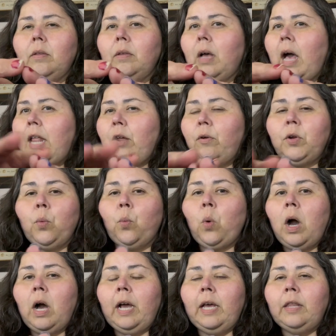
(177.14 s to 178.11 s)
I don't know
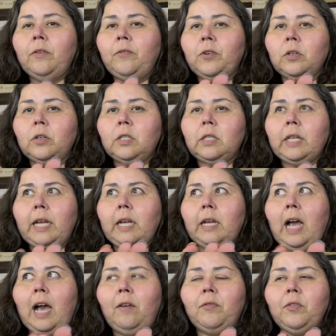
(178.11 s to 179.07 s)
why
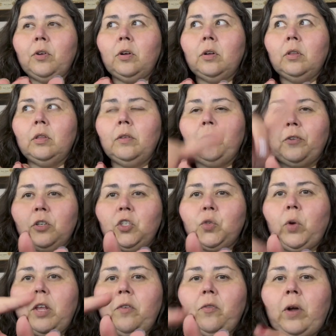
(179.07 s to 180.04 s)
after the first
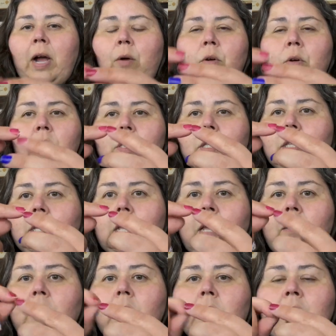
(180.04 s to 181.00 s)
24 hours,
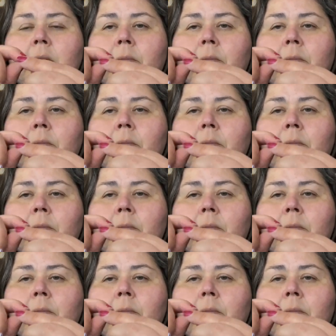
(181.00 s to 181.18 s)
they